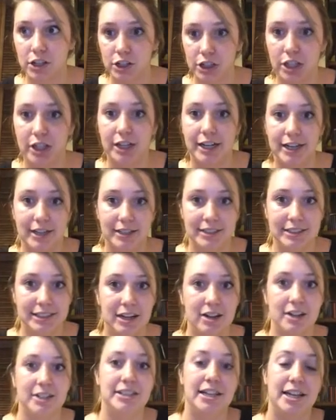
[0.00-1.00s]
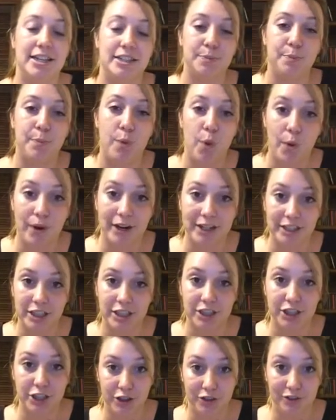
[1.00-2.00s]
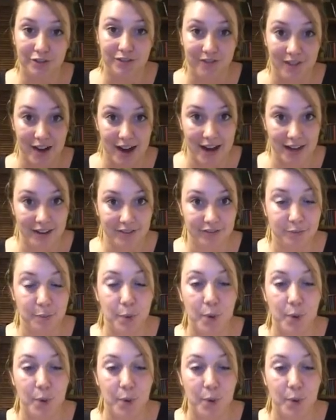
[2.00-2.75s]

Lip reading: Good. Sarah says 0.25.